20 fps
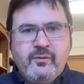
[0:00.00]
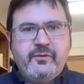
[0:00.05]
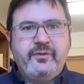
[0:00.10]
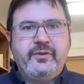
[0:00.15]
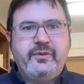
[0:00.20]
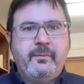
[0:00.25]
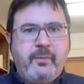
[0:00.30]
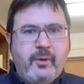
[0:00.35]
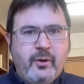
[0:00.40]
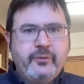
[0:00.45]

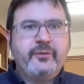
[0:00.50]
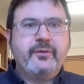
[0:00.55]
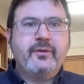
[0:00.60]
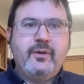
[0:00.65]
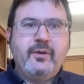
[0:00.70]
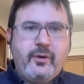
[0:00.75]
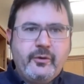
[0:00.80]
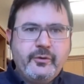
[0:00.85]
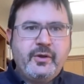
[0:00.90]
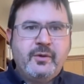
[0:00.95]
the
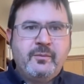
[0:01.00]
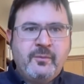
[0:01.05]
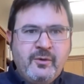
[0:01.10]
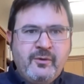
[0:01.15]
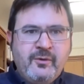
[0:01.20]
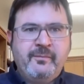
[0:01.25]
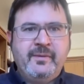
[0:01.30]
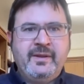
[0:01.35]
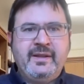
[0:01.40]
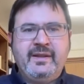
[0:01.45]
post-colonial
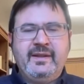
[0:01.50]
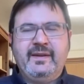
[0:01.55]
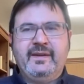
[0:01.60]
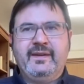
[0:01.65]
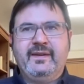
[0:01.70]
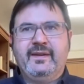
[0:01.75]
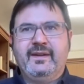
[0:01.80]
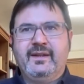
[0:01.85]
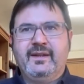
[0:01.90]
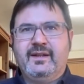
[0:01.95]
movement
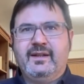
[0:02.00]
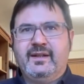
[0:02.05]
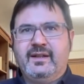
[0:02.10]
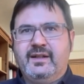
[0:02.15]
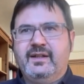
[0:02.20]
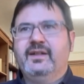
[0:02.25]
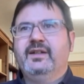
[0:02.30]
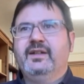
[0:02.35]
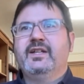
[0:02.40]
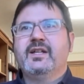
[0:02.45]

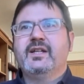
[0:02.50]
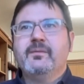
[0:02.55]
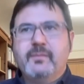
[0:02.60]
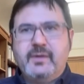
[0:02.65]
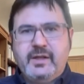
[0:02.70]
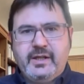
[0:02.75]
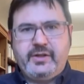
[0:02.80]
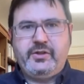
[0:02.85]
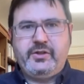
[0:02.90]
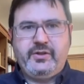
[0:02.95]

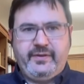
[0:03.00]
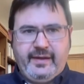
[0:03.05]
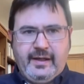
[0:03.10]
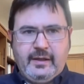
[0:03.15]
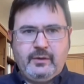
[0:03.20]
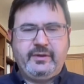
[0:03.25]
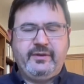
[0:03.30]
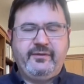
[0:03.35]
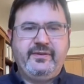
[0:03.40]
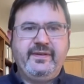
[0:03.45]
emerges
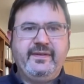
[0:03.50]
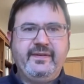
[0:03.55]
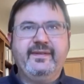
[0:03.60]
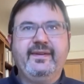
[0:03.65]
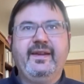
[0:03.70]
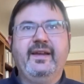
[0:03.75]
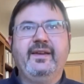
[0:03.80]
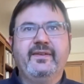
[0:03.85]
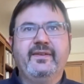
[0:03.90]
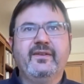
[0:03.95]
out of the
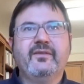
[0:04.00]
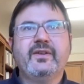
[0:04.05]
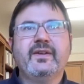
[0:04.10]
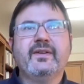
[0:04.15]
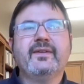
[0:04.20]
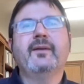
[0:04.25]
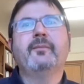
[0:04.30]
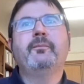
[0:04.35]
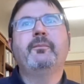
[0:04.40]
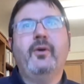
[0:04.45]
sense of
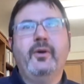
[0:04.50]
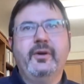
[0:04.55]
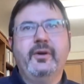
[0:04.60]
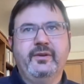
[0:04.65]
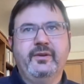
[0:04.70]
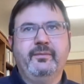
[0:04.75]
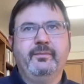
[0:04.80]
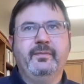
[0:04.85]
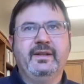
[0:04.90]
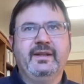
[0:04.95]

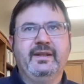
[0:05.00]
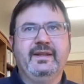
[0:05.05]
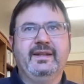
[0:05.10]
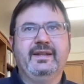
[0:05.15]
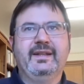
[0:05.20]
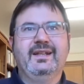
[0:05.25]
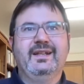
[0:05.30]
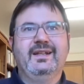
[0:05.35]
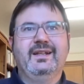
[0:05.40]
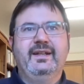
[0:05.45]

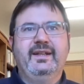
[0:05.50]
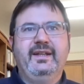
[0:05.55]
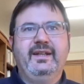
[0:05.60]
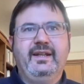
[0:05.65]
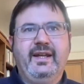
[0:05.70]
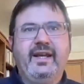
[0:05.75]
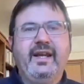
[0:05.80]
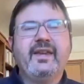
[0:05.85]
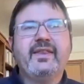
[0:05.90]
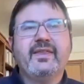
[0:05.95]
disappointment
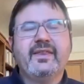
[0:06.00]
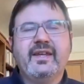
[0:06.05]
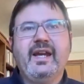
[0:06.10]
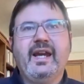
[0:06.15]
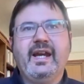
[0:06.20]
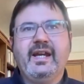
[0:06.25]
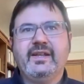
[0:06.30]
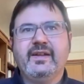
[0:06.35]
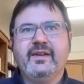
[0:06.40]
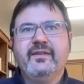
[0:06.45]
in the
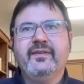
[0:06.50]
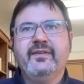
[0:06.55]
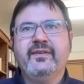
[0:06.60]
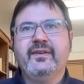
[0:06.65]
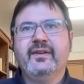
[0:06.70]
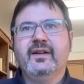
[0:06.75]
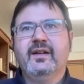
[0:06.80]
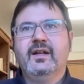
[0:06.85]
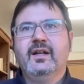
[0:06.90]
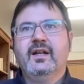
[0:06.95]

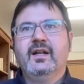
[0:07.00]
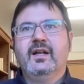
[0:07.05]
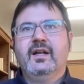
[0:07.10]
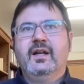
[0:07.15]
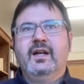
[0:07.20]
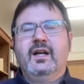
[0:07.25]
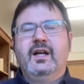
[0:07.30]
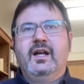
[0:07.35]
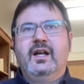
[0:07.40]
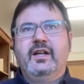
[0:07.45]
80s,
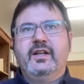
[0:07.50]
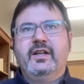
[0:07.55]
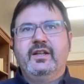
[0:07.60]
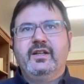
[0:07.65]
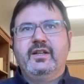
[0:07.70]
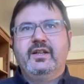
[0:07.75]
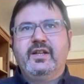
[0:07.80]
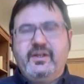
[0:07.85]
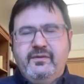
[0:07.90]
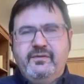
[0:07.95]

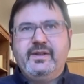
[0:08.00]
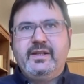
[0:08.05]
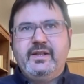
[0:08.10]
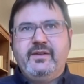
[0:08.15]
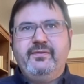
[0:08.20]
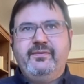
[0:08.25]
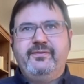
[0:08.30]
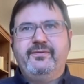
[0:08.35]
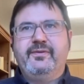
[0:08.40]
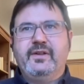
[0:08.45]
even
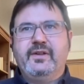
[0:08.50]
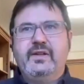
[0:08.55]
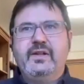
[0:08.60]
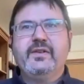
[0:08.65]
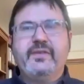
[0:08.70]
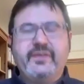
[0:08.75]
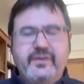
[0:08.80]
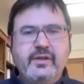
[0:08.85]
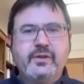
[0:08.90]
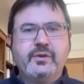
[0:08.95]
if
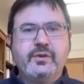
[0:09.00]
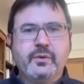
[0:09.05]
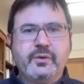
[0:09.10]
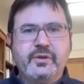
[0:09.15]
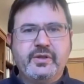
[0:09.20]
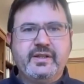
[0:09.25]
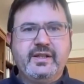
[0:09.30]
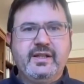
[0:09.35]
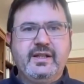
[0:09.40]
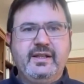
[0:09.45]

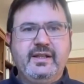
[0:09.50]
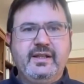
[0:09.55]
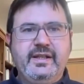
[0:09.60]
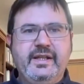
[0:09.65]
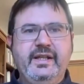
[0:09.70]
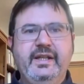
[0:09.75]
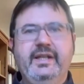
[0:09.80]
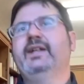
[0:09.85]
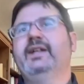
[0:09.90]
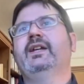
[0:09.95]

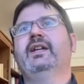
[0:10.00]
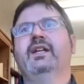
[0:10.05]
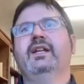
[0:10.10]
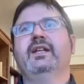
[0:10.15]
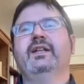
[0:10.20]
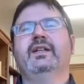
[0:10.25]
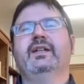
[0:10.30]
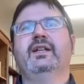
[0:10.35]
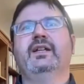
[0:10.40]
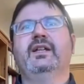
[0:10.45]
institutionally
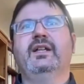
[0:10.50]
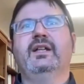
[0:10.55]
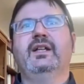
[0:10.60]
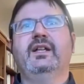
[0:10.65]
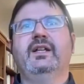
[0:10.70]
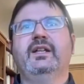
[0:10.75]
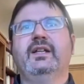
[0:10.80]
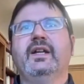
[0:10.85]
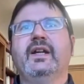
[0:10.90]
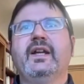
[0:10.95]

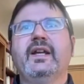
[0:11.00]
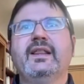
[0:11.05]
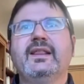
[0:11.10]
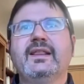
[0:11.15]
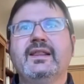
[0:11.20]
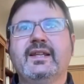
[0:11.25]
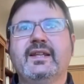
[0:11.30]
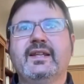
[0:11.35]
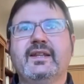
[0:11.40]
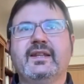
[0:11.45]
it